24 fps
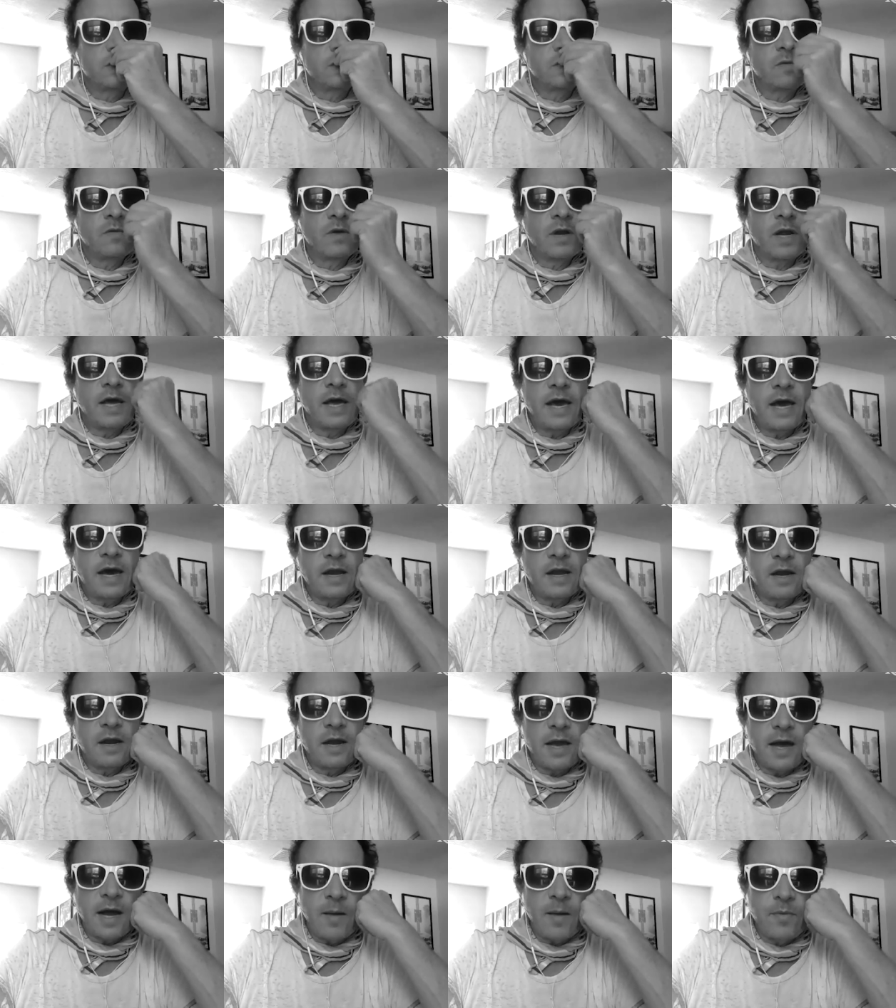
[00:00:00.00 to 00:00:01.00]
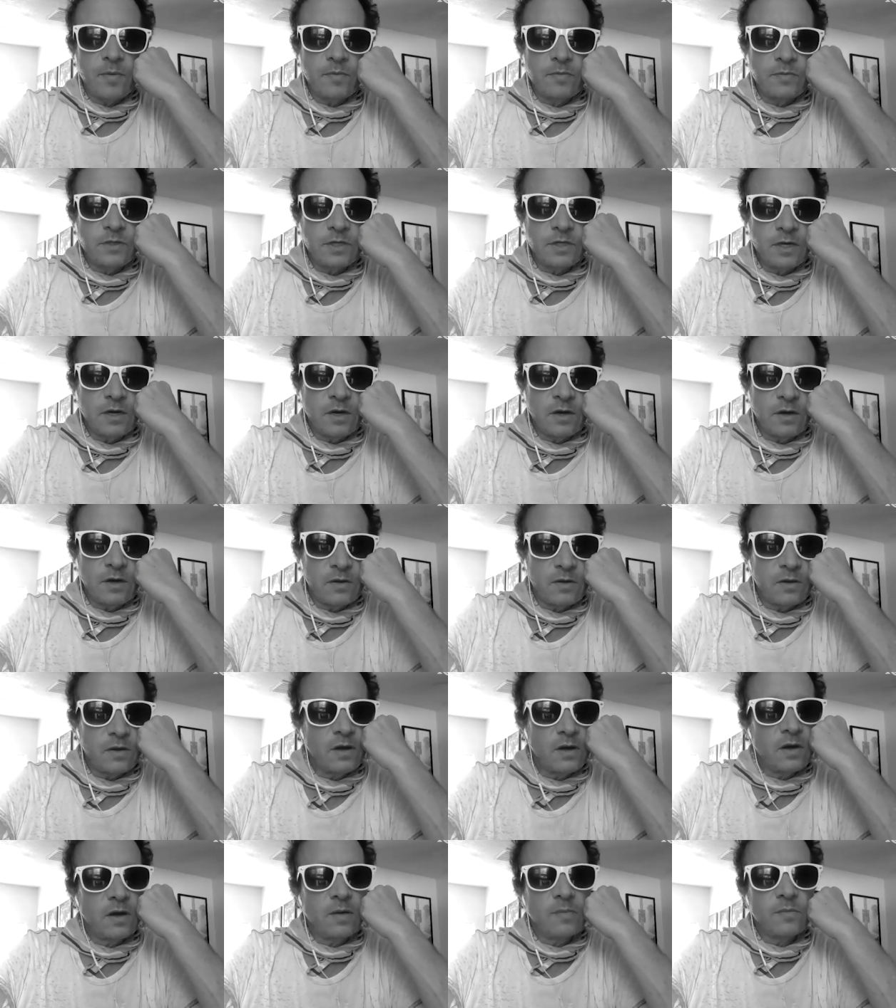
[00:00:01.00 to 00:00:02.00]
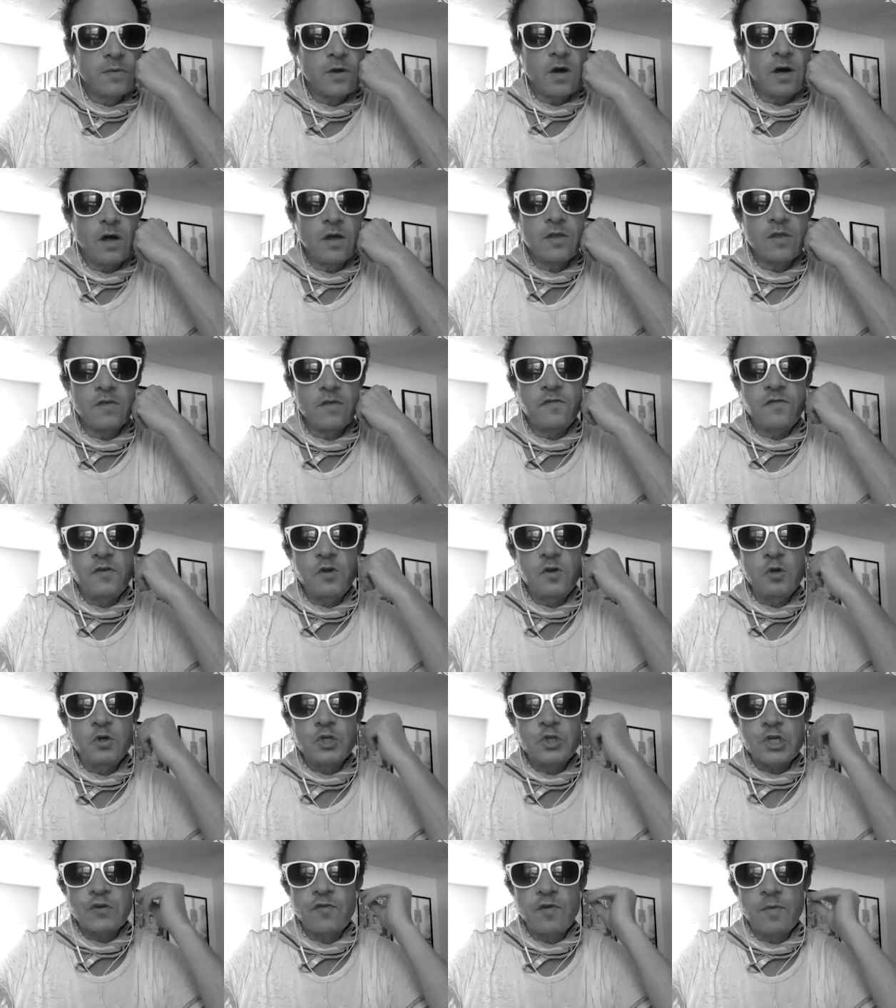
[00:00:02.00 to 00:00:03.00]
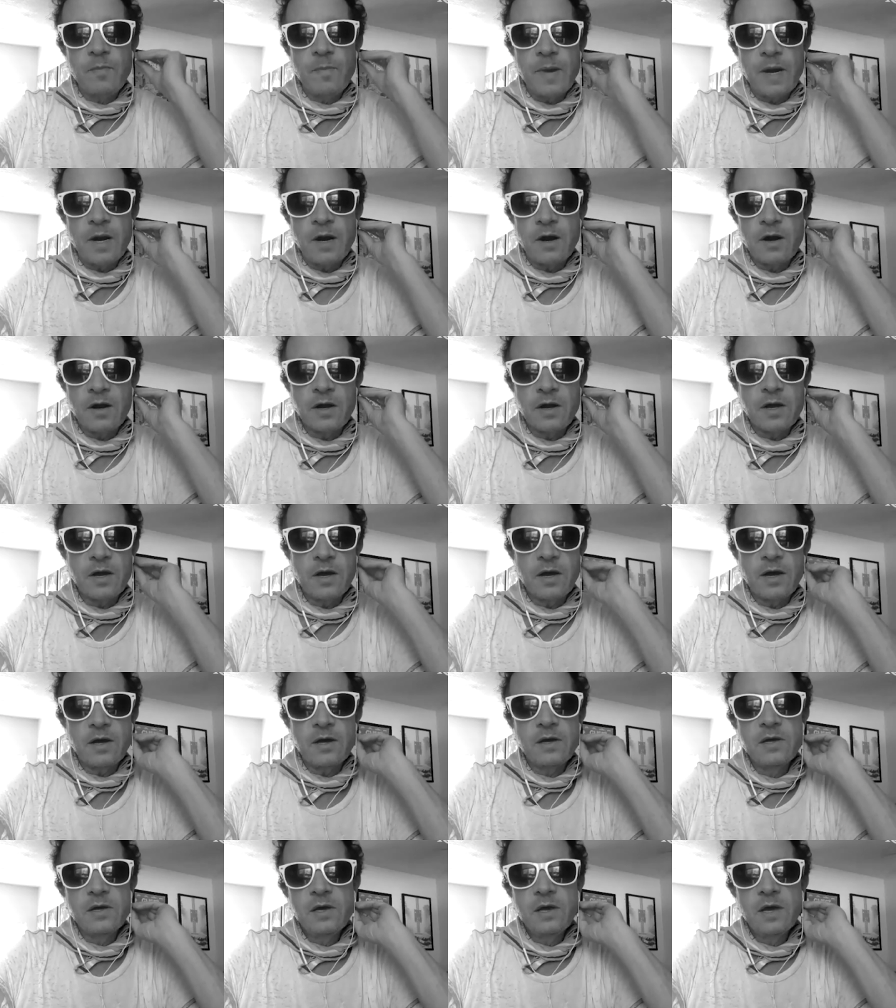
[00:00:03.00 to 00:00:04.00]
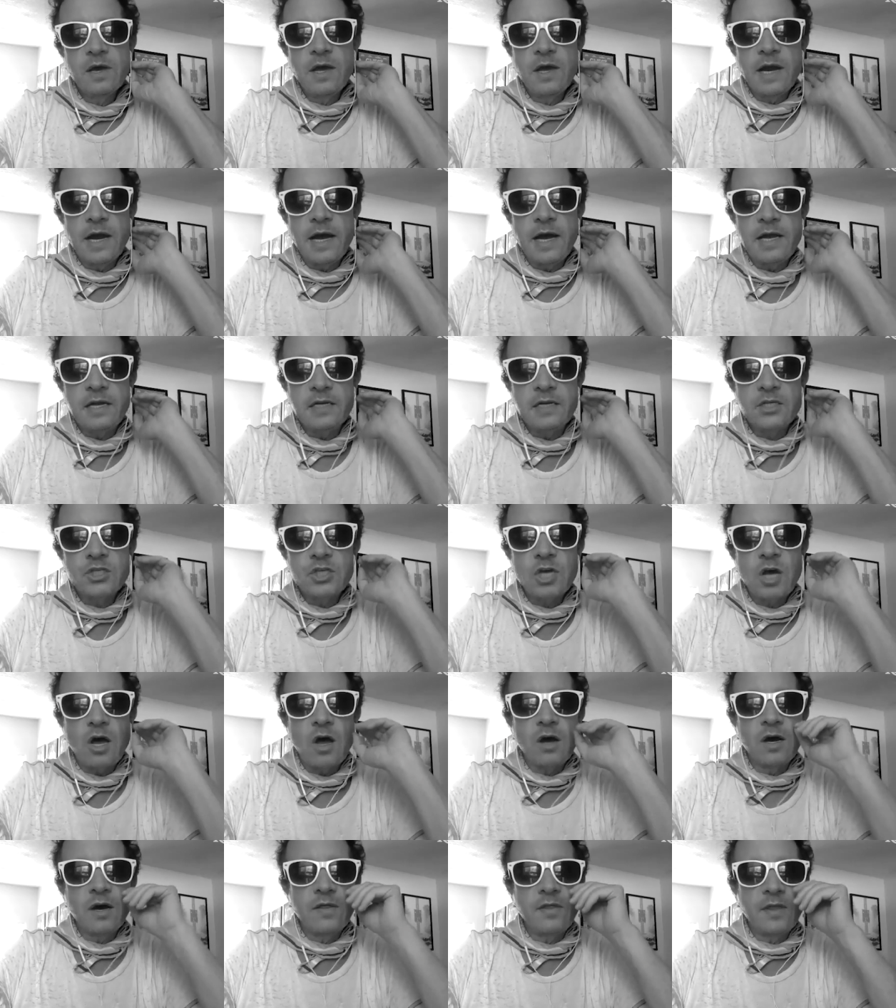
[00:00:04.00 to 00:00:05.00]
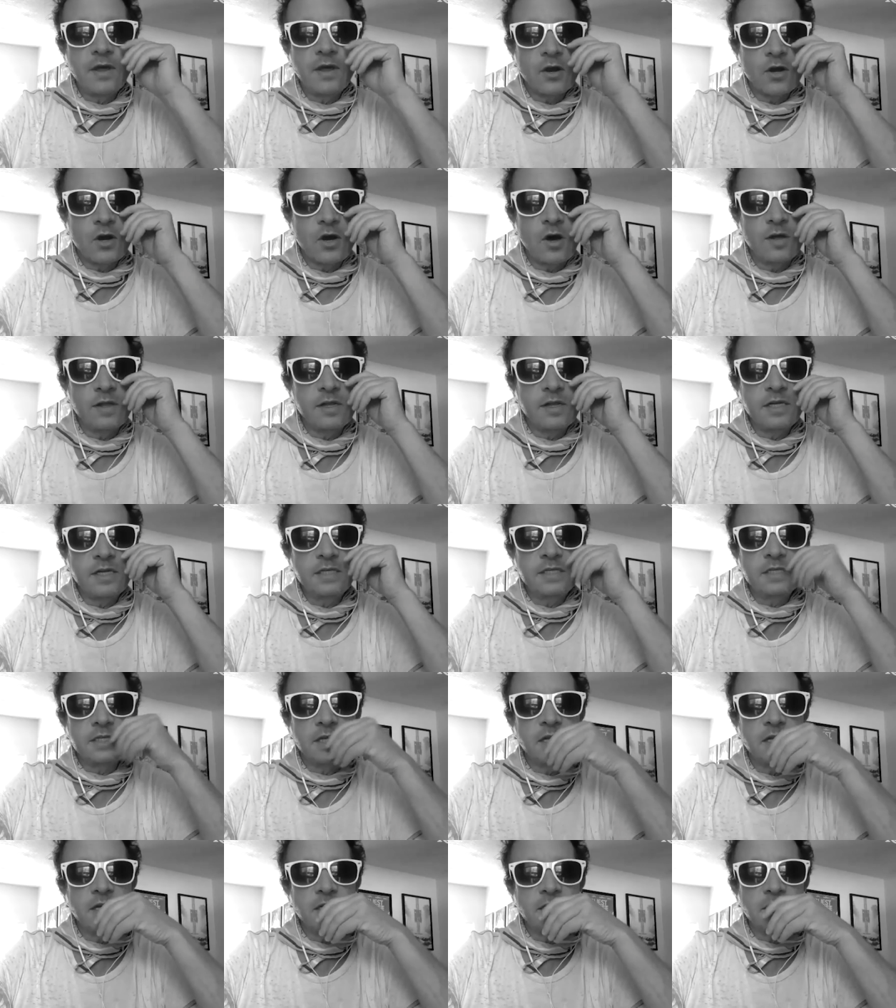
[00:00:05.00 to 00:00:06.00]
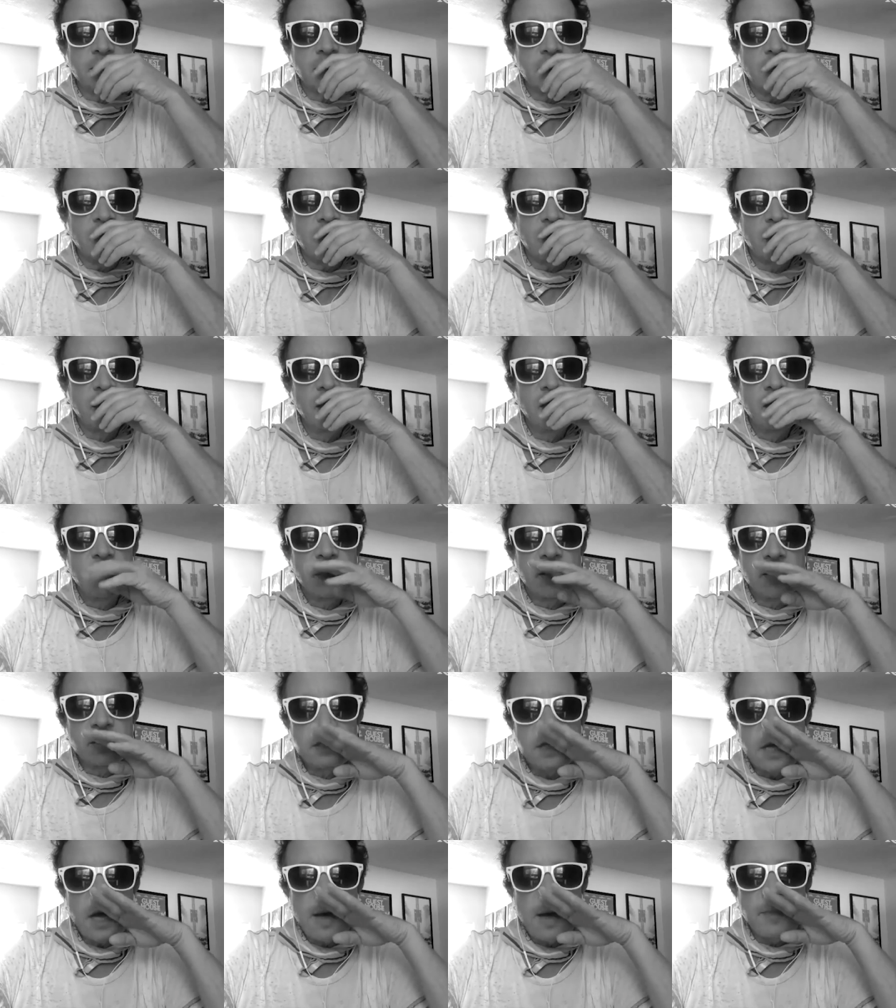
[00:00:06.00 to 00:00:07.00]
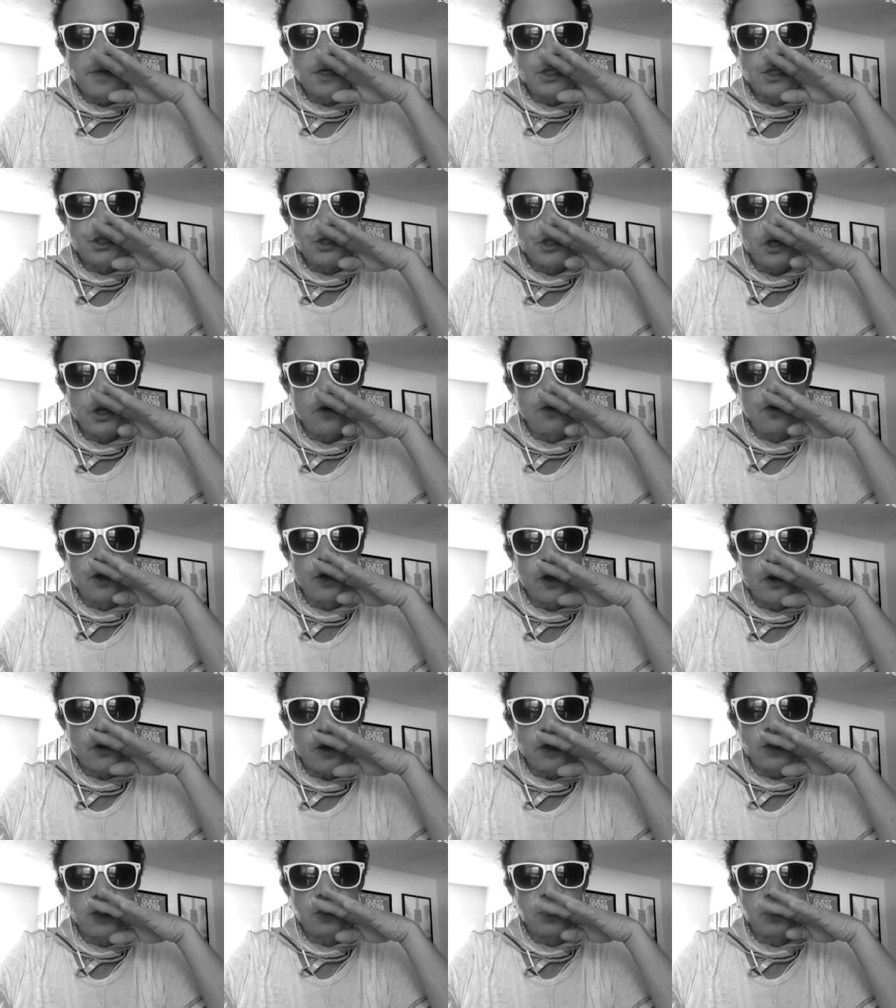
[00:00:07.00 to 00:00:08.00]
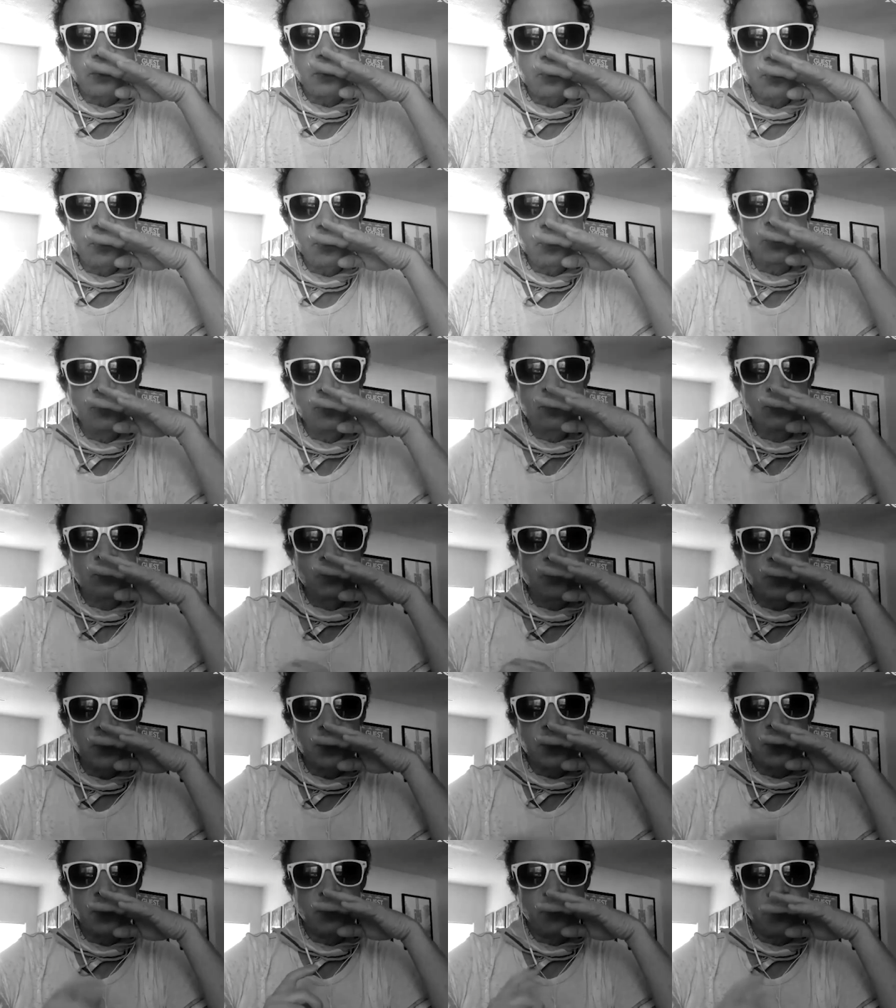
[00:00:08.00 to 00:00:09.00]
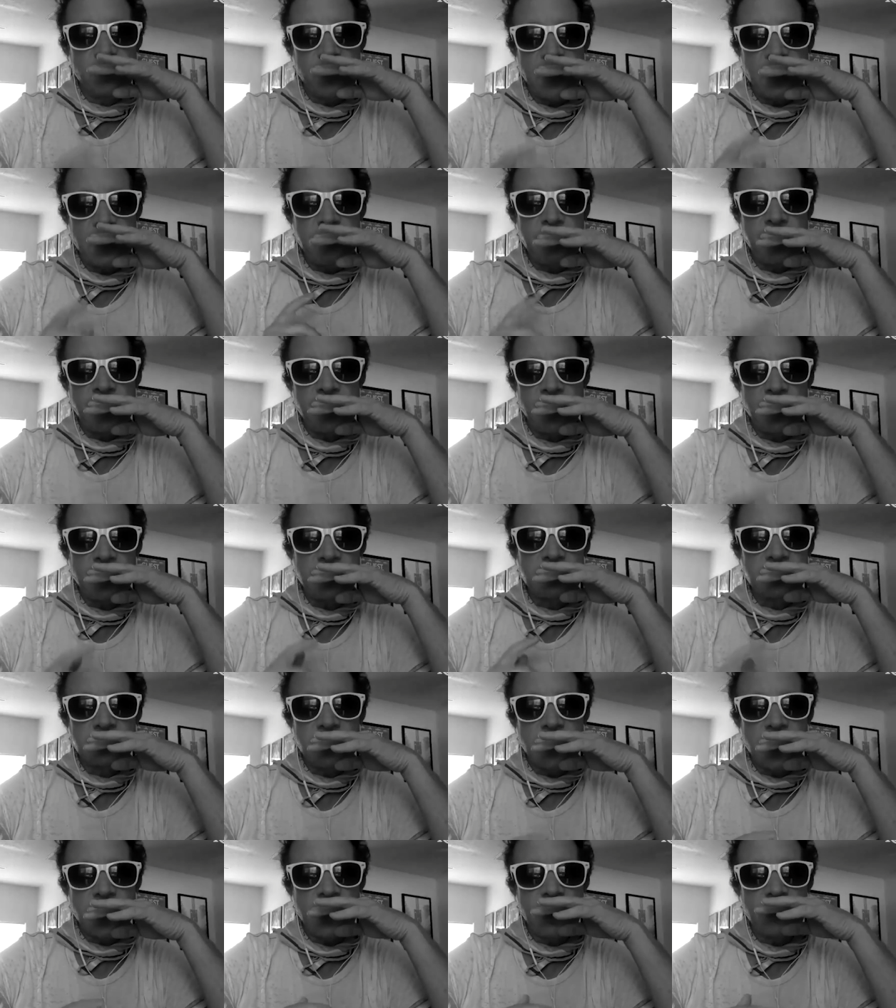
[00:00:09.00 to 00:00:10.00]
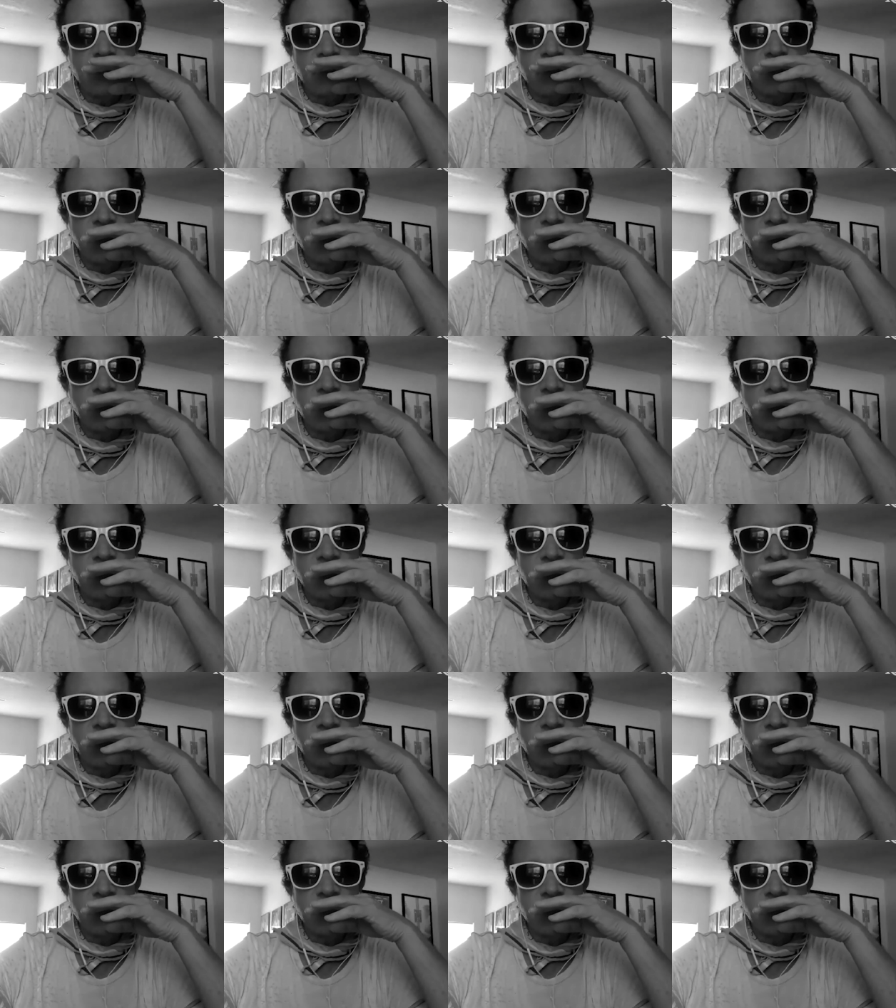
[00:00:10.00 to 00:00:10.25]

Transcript: when I had an album deal um, called The Future of America. And I had a song on there called Lisa Lisa, because I'm a stony, crusty dude with a mop on top.